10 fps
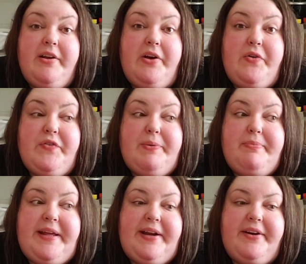go
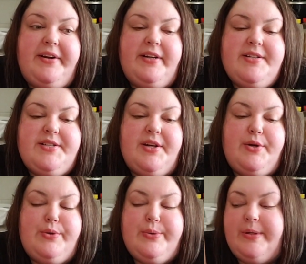from there.
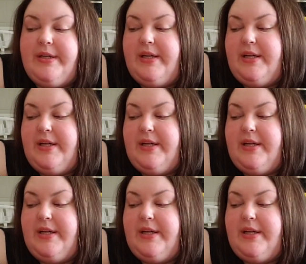So,